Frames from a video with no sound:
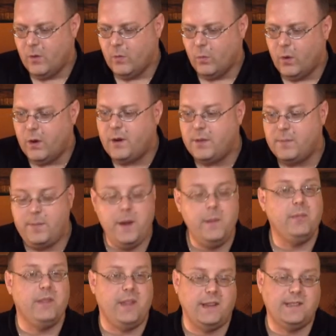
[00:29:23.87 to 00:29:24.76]
one of the
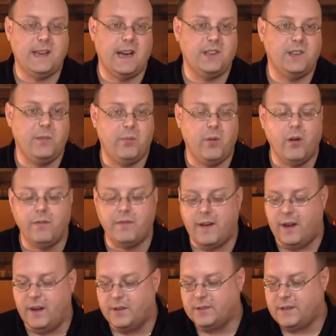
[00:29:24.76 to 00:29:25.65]
people that's actually
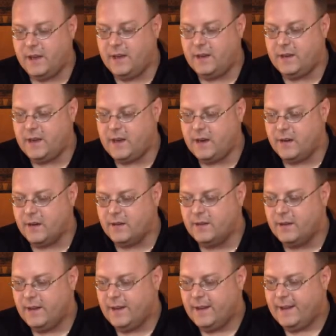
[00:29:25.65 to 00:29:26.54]
profiled in
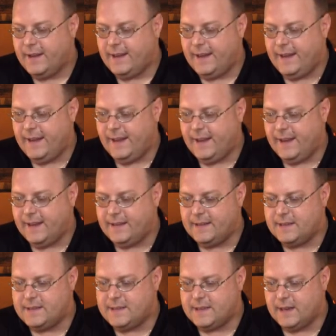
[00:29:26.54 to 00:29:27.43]
here,
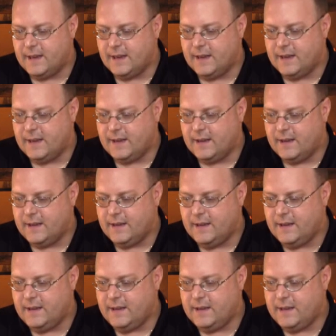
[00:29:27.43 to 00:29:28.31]
and uh,
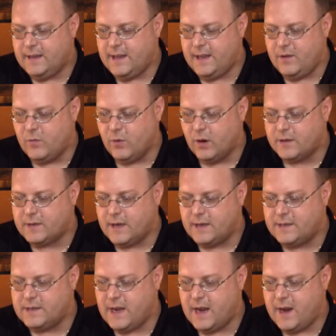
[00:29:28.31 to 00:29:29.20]
he worked
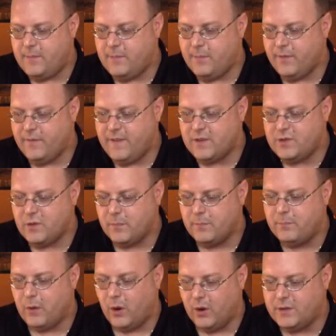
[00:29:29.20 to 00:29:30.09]
as a professional
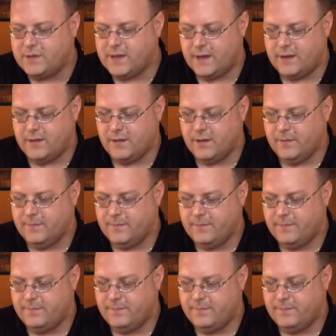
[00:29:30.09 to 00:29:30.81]
bartender